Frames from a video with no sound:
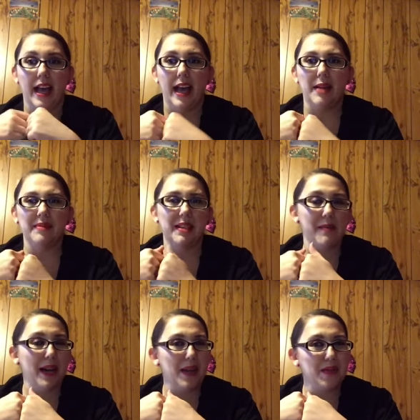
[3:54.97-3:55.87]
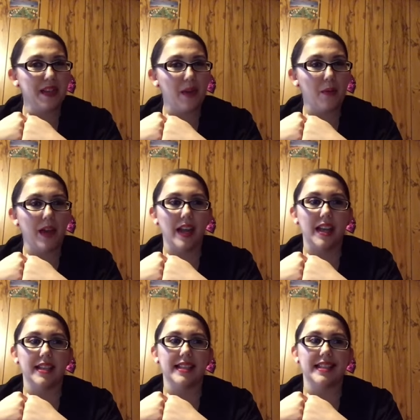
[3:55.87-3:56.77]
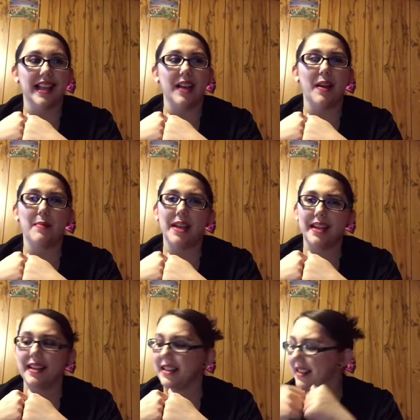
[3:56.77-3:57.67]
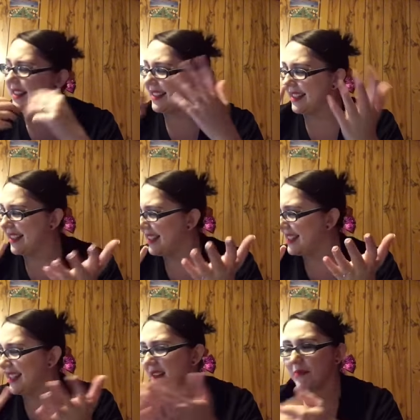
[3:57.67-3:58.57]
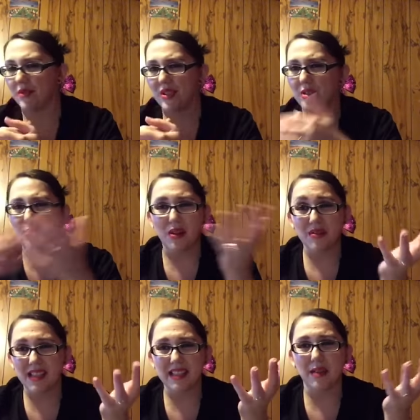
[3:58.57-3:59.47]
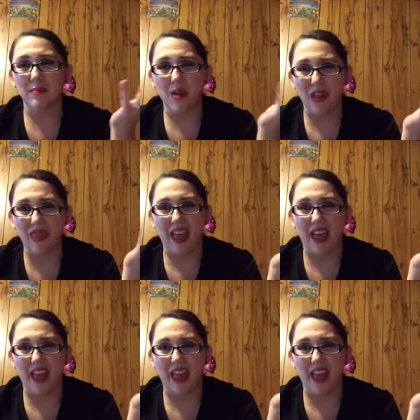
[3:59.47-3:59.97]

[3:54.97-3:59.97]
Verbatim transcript: Um, is anybody else that way? Because I, I, mean, like I said, it's just one of those things I'm not